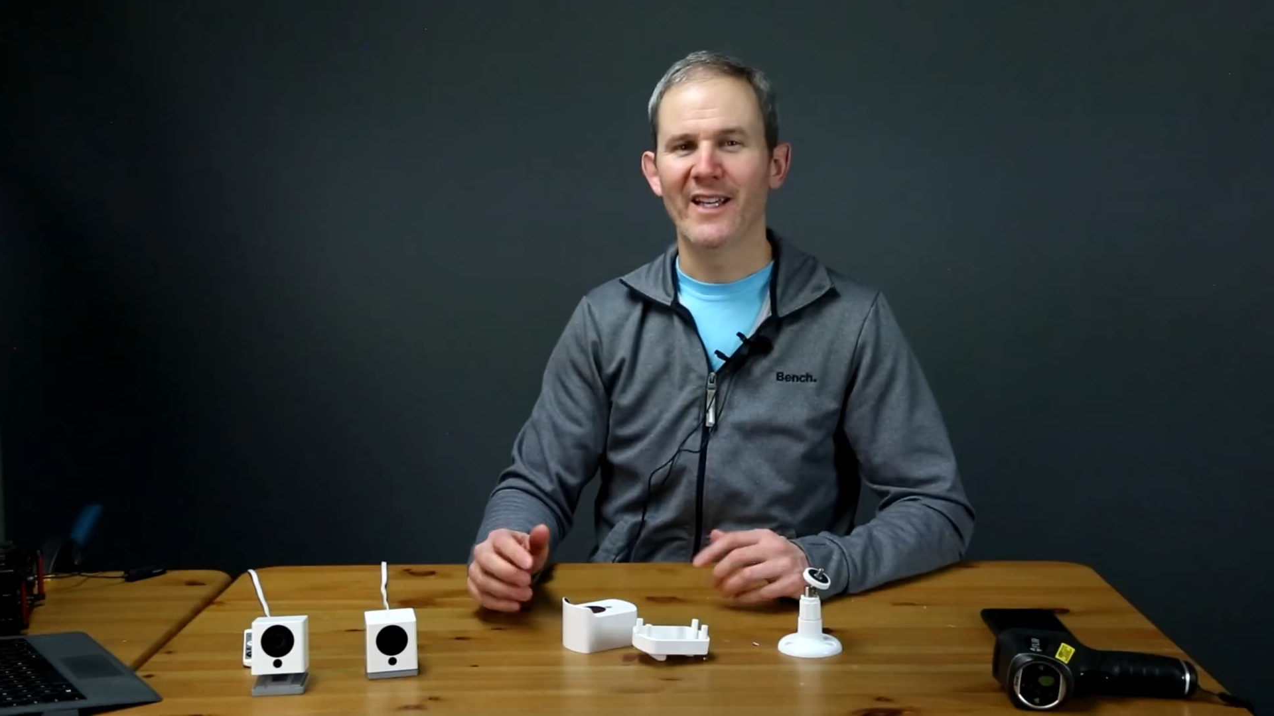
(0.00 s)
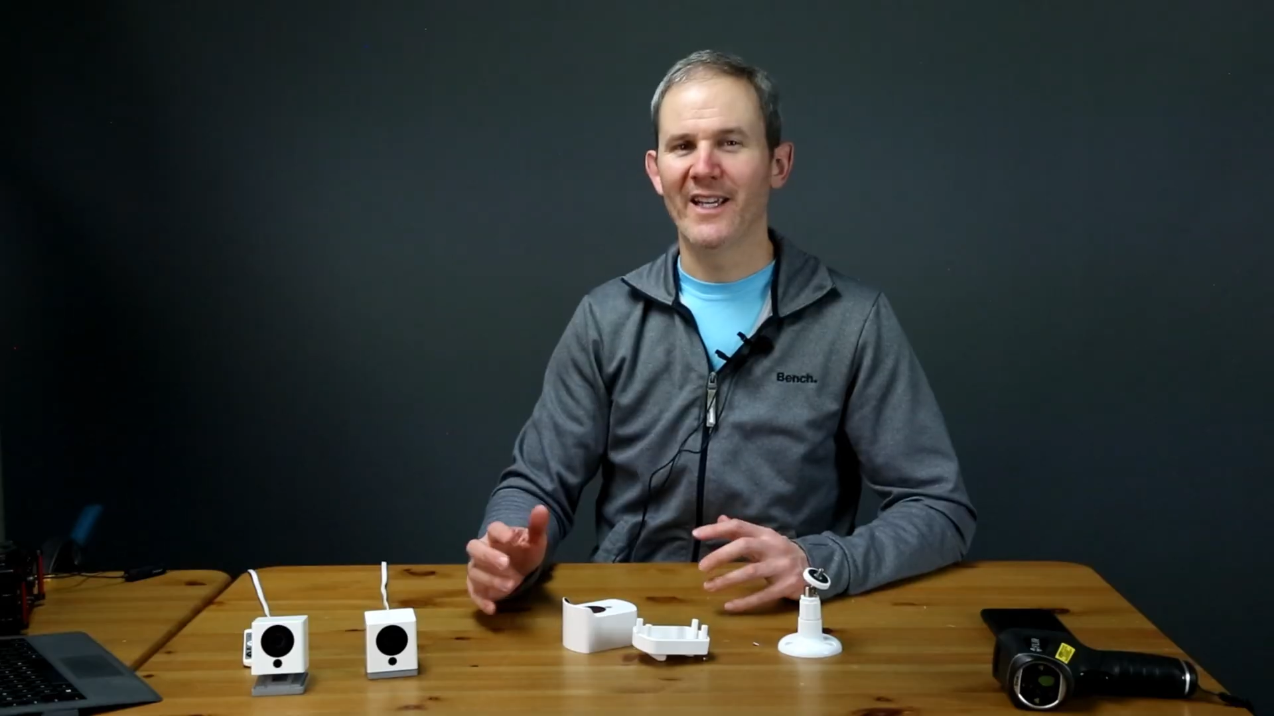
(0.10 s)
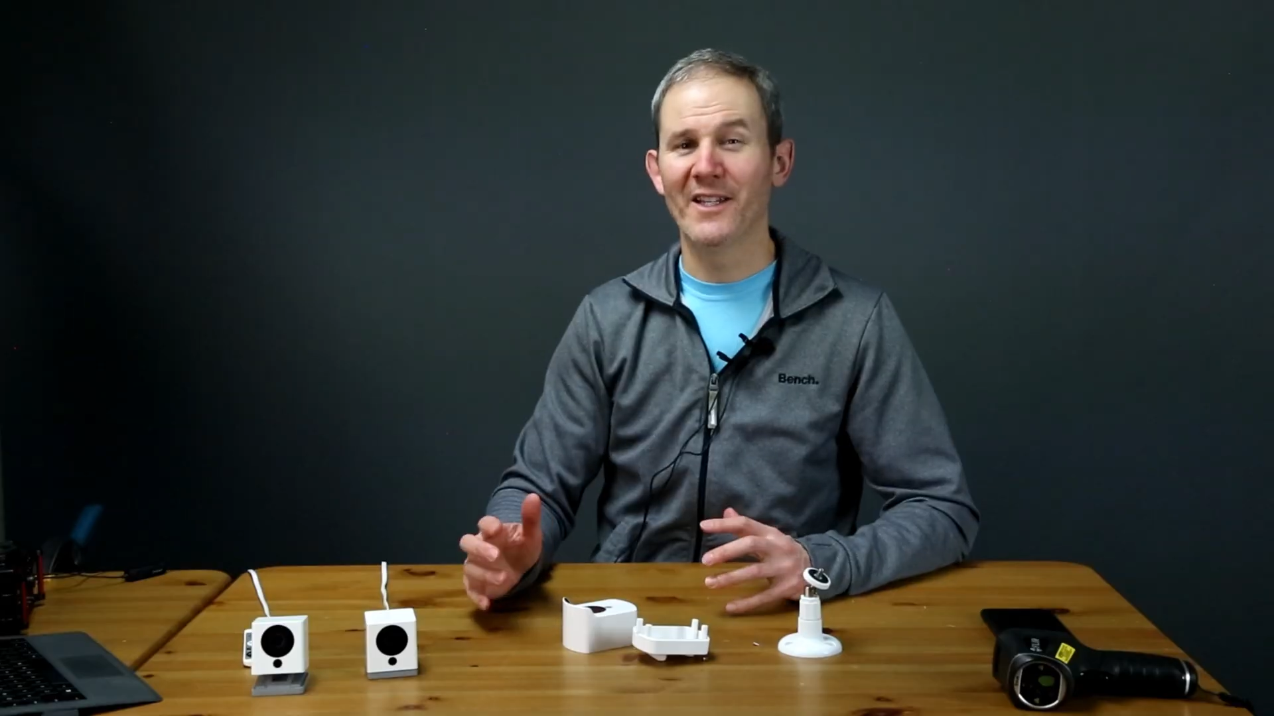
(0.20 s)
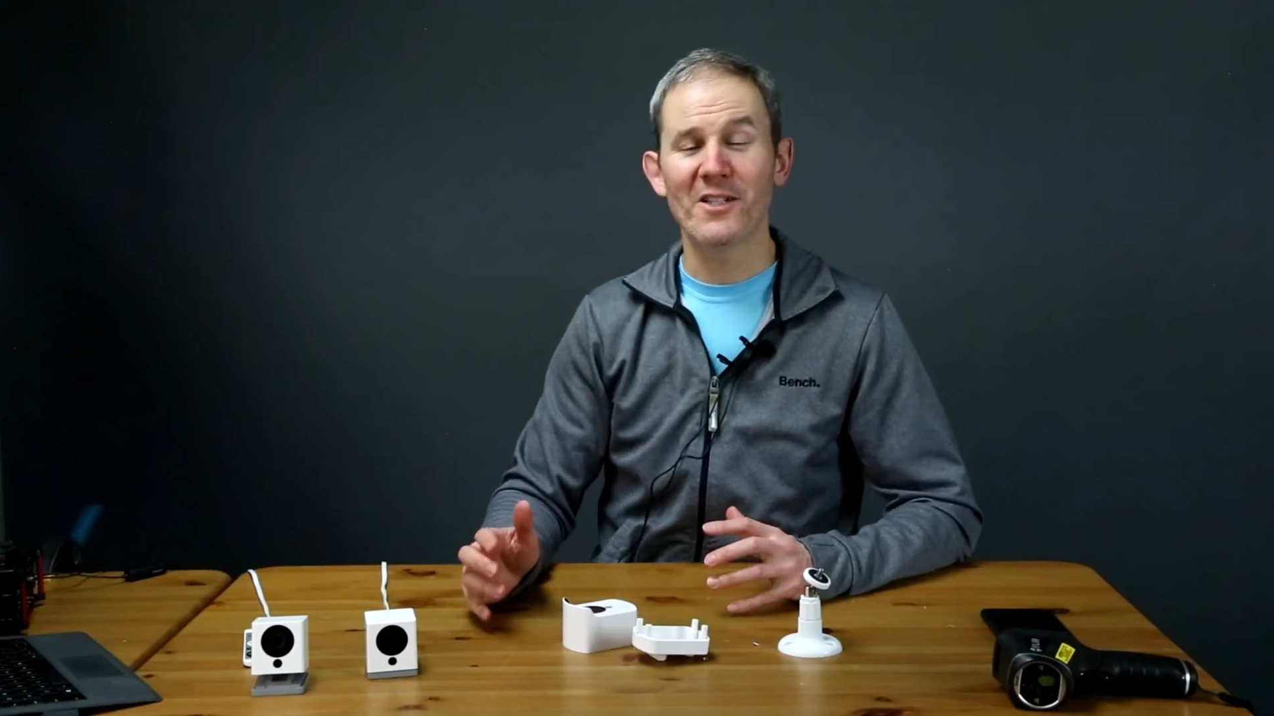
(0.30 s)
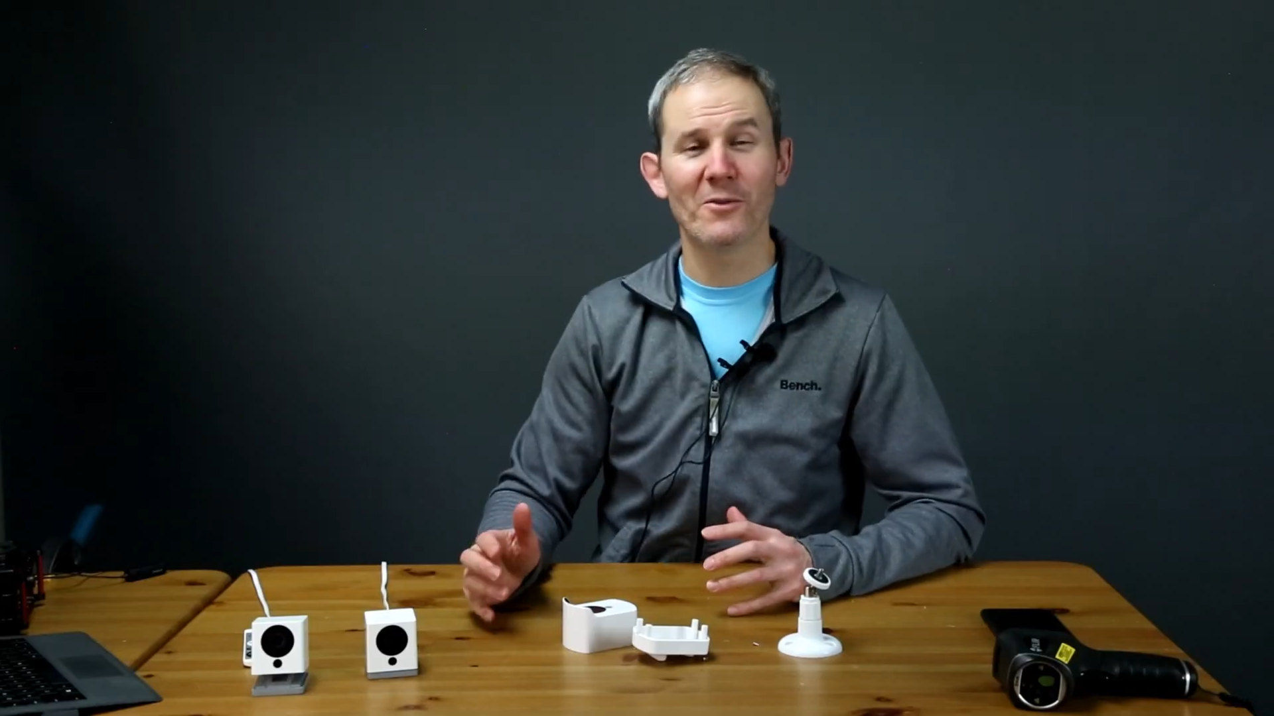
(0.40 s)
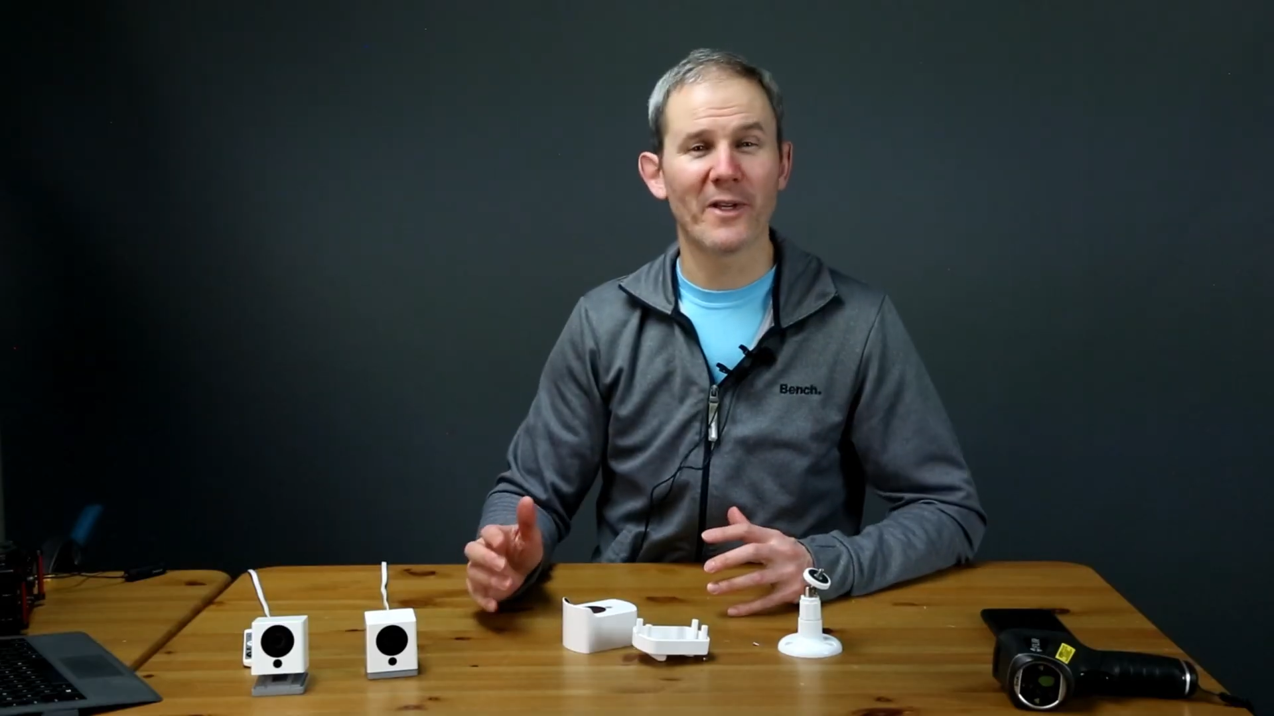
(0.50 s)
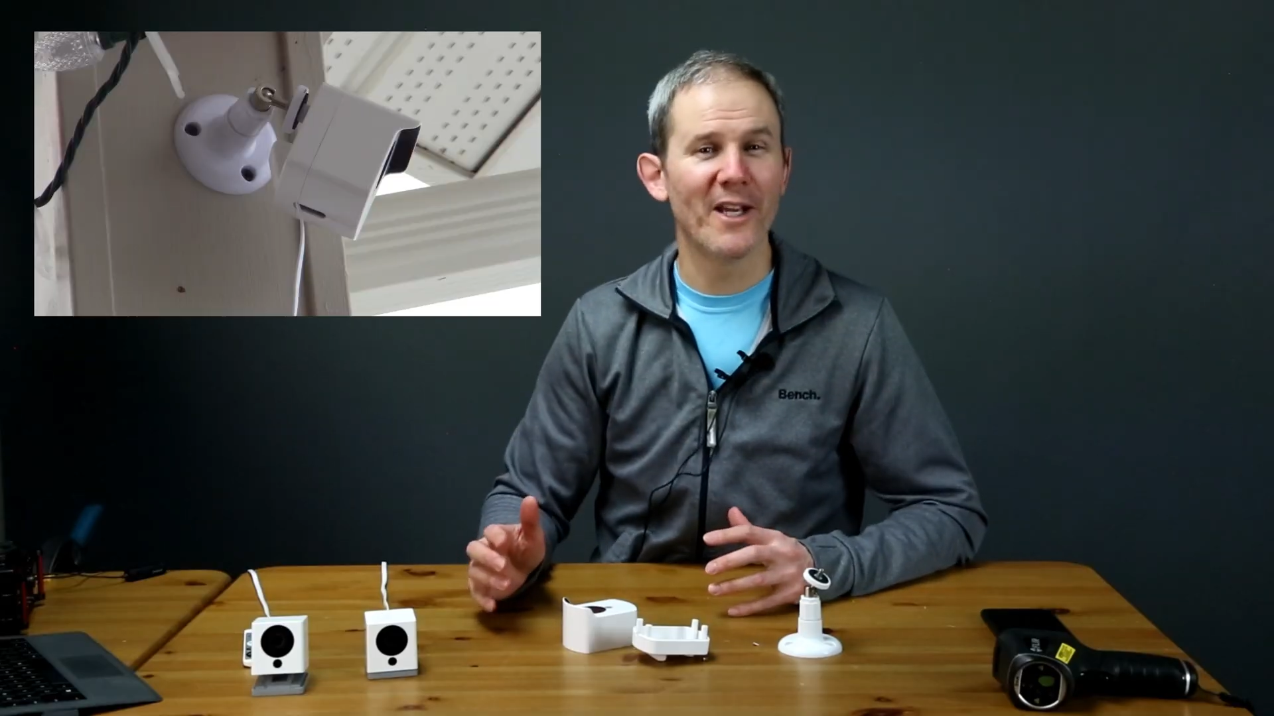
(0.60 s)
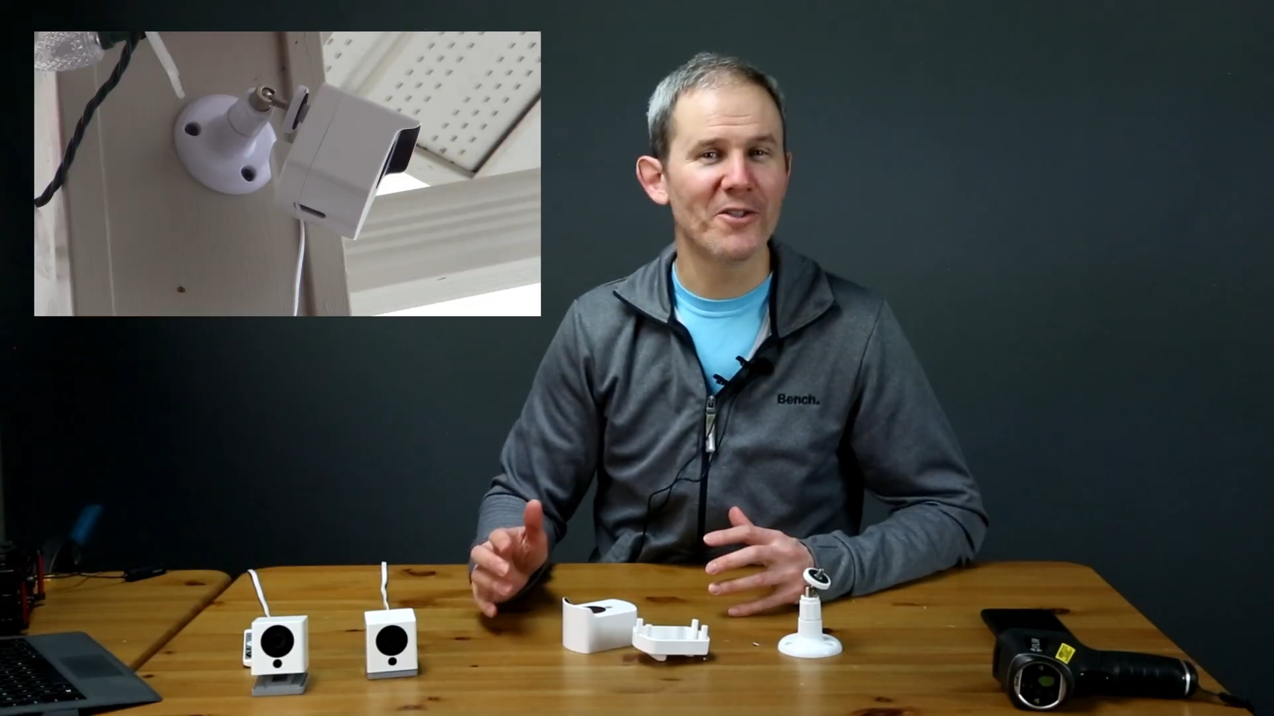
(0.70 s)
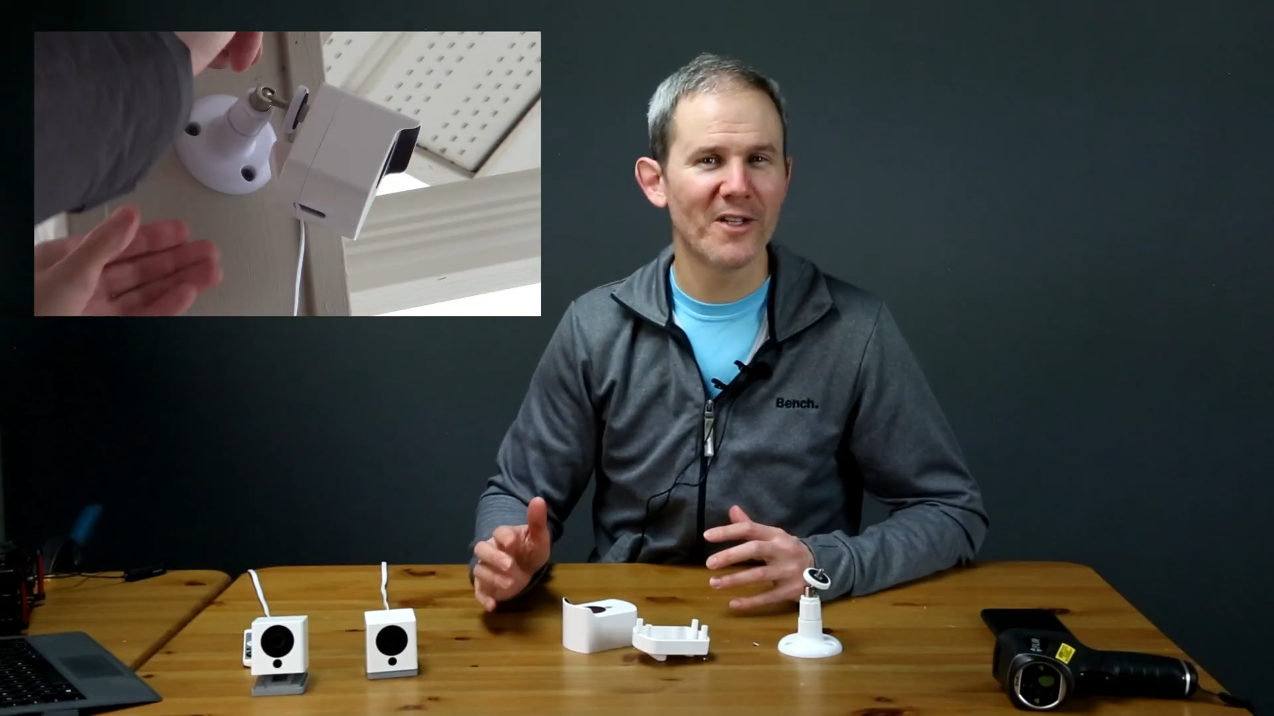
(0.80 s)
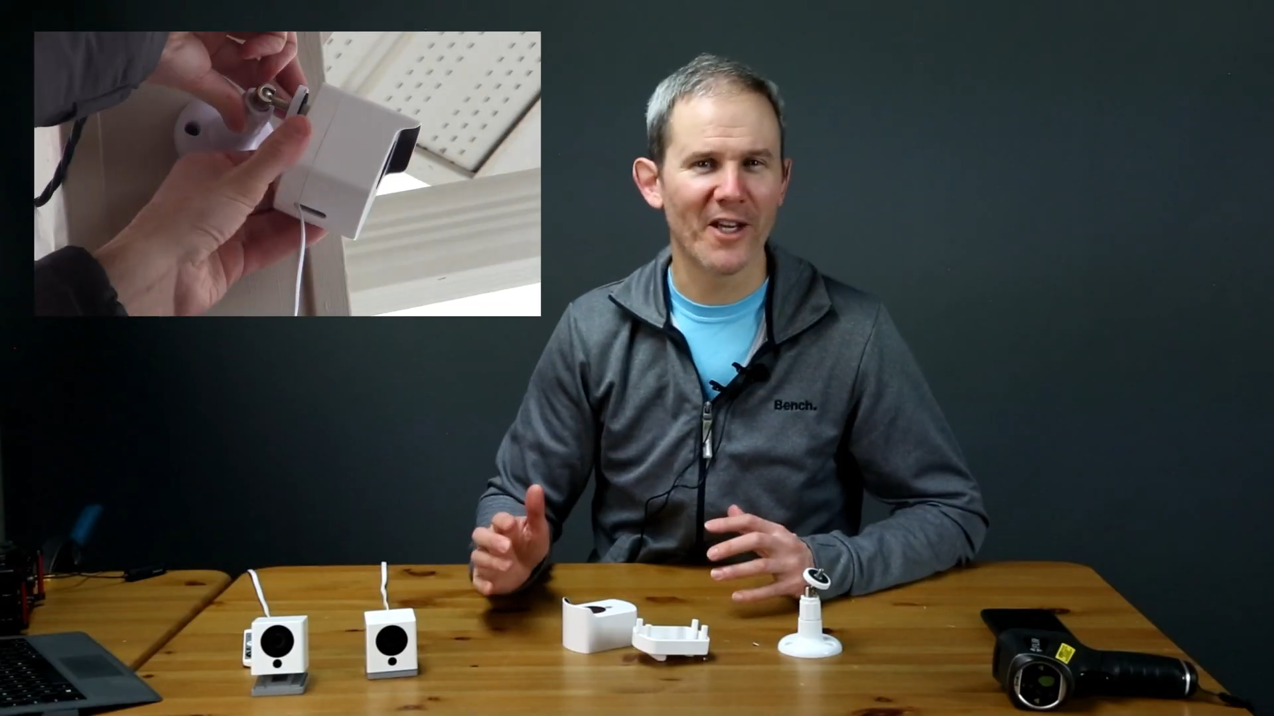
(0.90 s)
In this location,